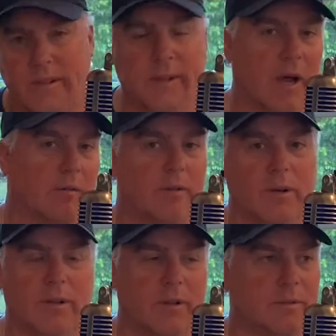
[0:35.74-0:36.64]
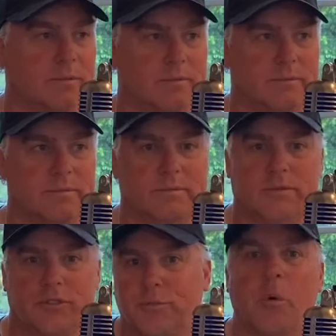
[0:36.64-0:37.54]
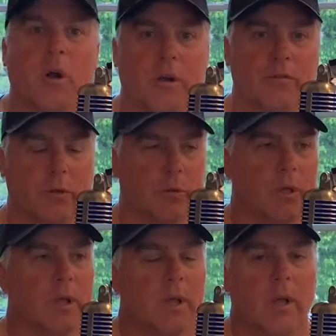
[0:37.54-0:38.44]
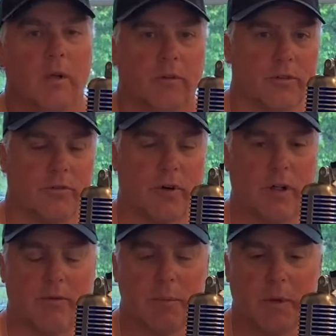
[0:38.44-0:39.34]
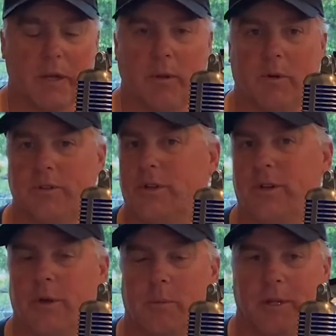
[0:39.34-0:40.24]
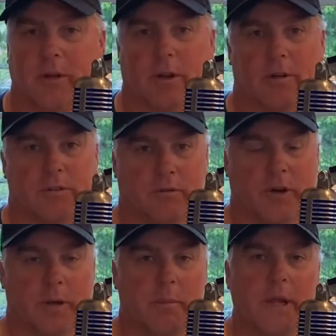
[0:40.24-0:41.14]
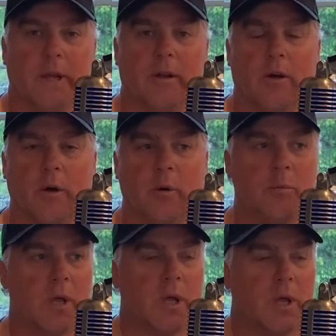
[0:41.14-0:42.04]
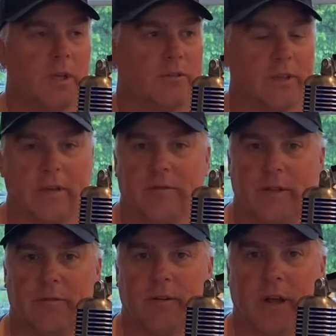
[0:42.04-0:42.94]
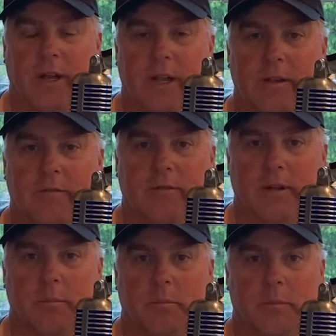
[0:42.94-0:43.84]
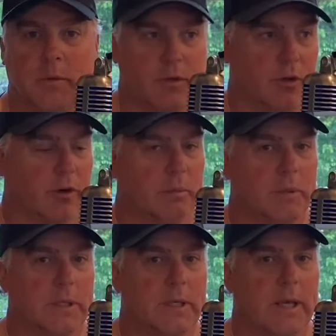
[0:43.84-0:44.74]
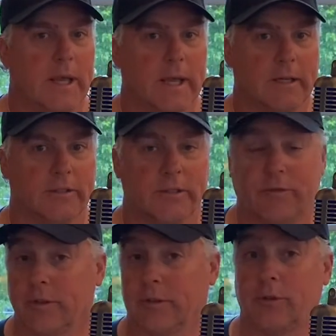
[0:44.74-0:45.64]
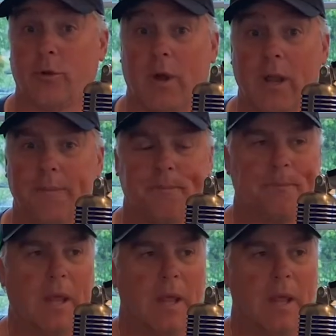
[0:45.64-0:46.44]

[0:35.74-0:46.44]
not real smart, if you will. First of all, everybody, I want you to know my daughter Giovanna made it home safely Friday from Europe, and she feels great.